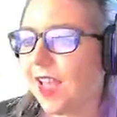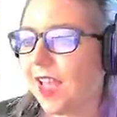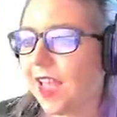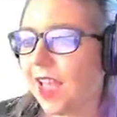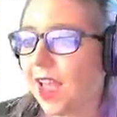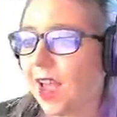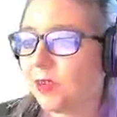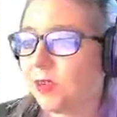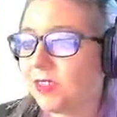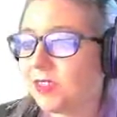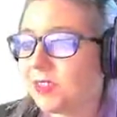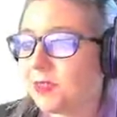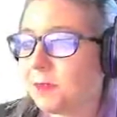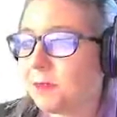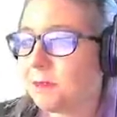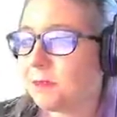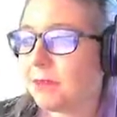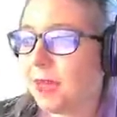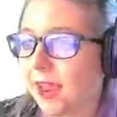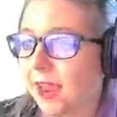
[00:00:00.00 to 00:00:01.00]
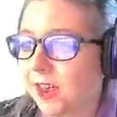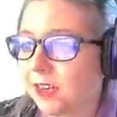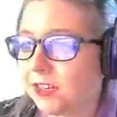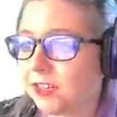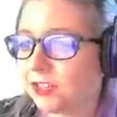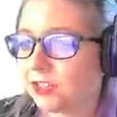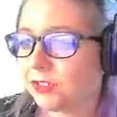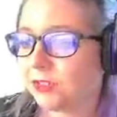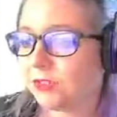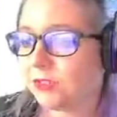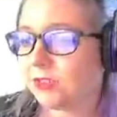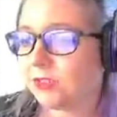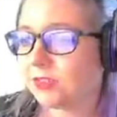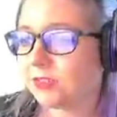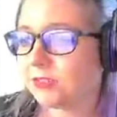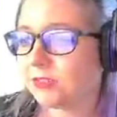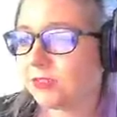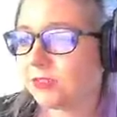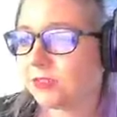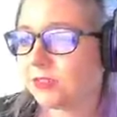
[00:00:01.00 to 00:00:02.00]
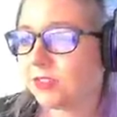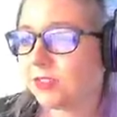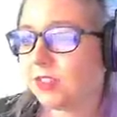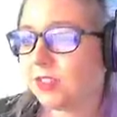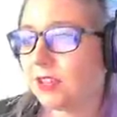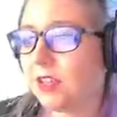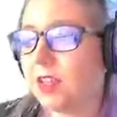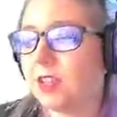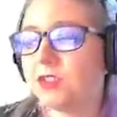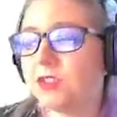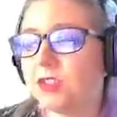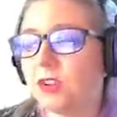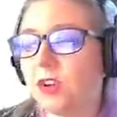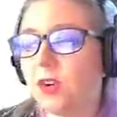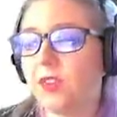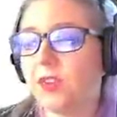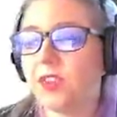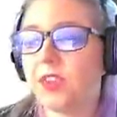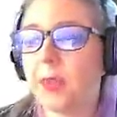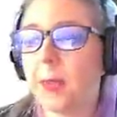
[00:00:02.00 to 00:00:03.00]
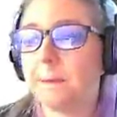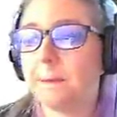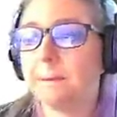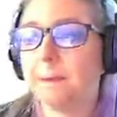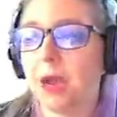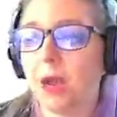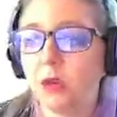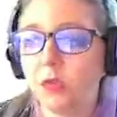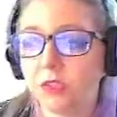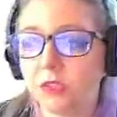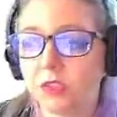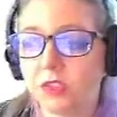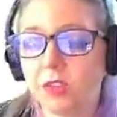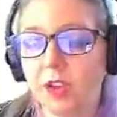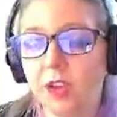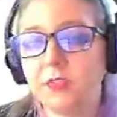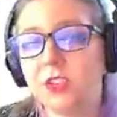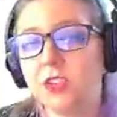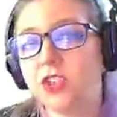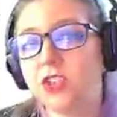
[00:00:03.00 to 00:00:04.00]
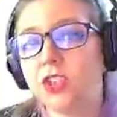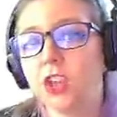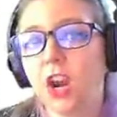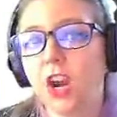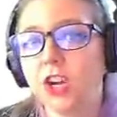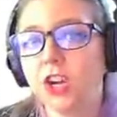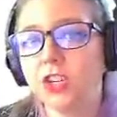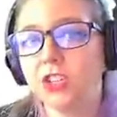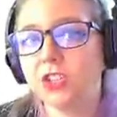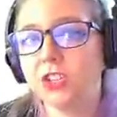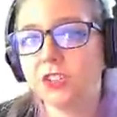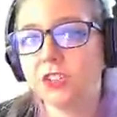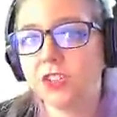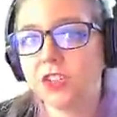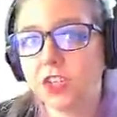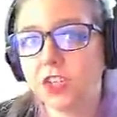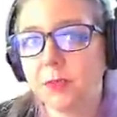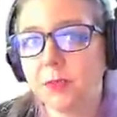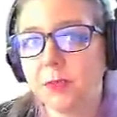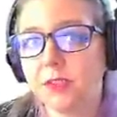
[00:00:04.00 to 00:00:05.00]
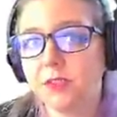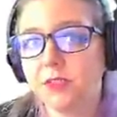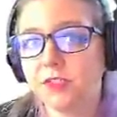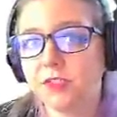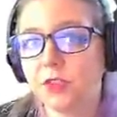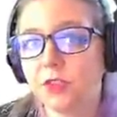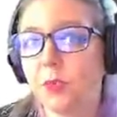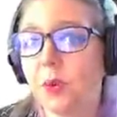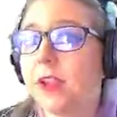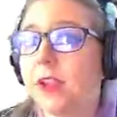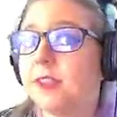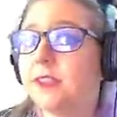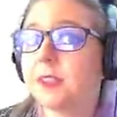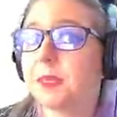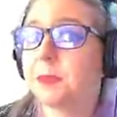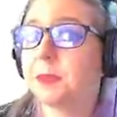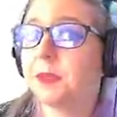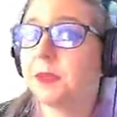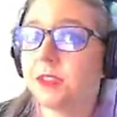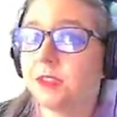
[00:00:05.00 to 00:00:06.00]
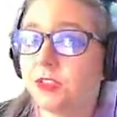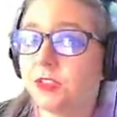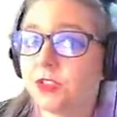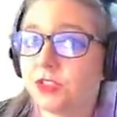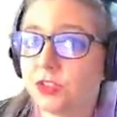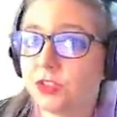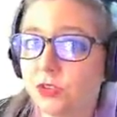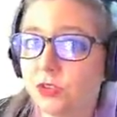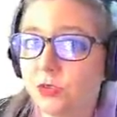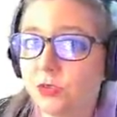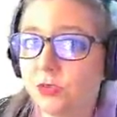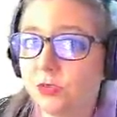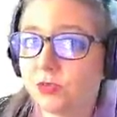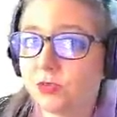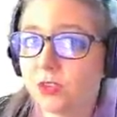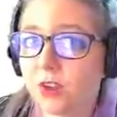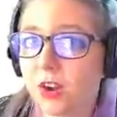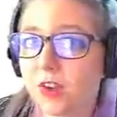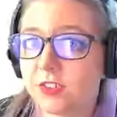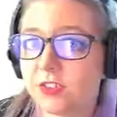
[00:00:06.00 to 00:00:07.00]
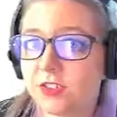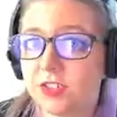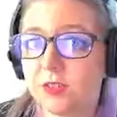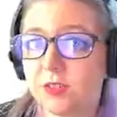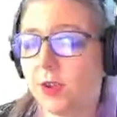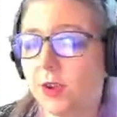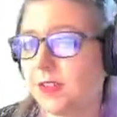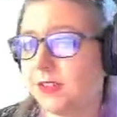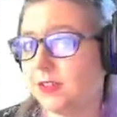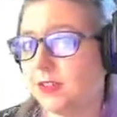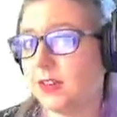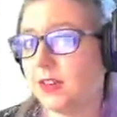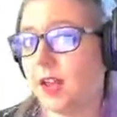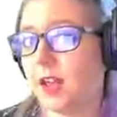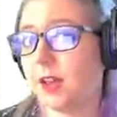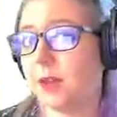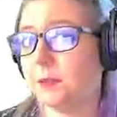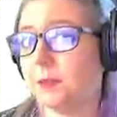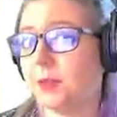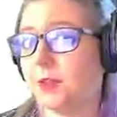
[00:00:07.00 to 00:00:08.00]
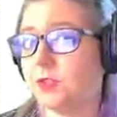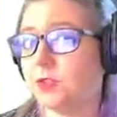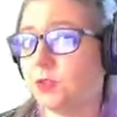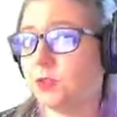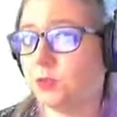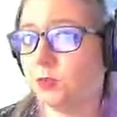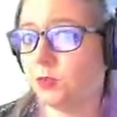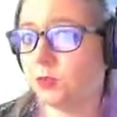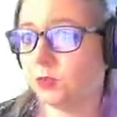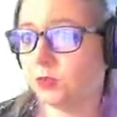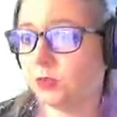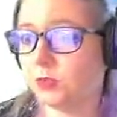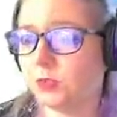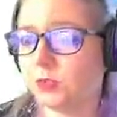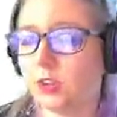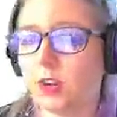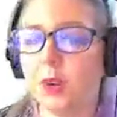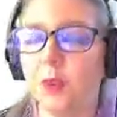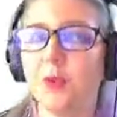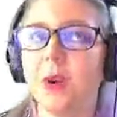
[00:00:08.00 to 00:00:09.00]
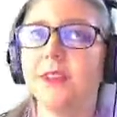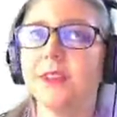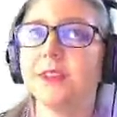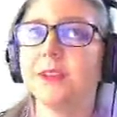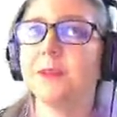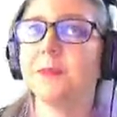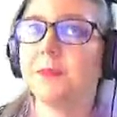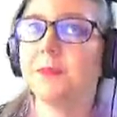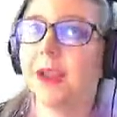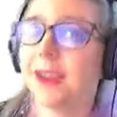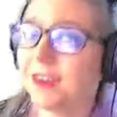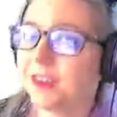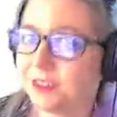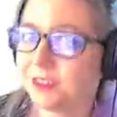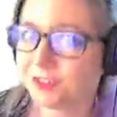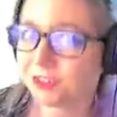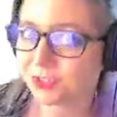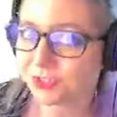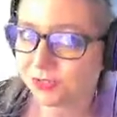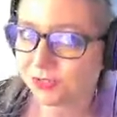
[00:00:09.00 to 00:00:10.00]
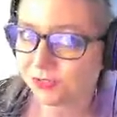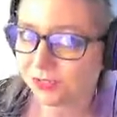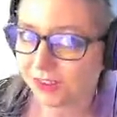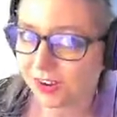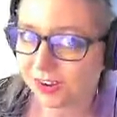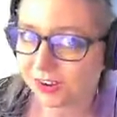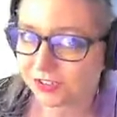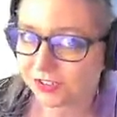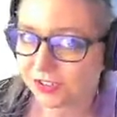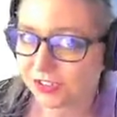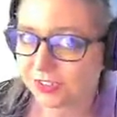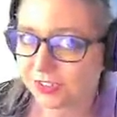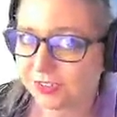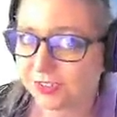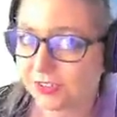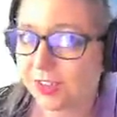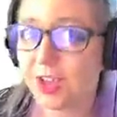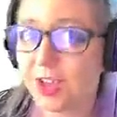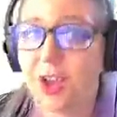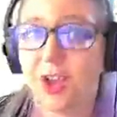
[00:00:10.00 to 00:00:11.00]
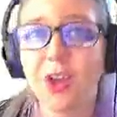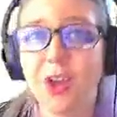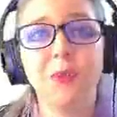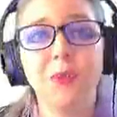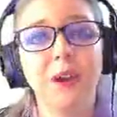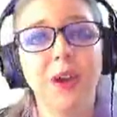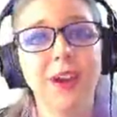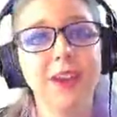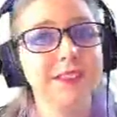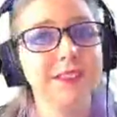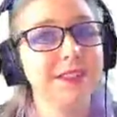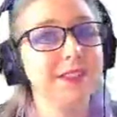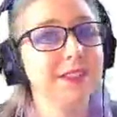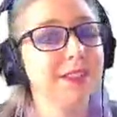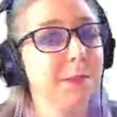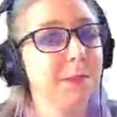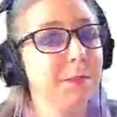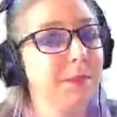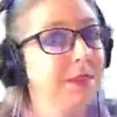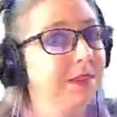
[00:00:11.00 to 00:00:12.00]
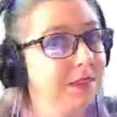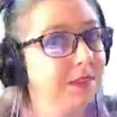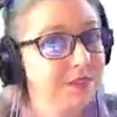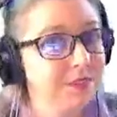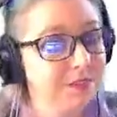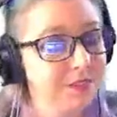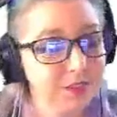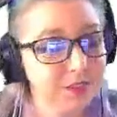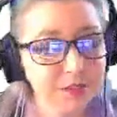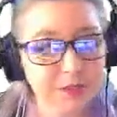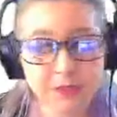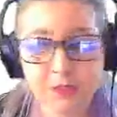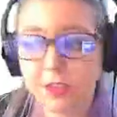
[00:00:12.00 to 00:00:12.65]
How is the magnitude? So the amount of the charge determined. So why is it a +2 for oxygen? Why isn't it not why is it a -2 for oxygen? Why isn't it a +2?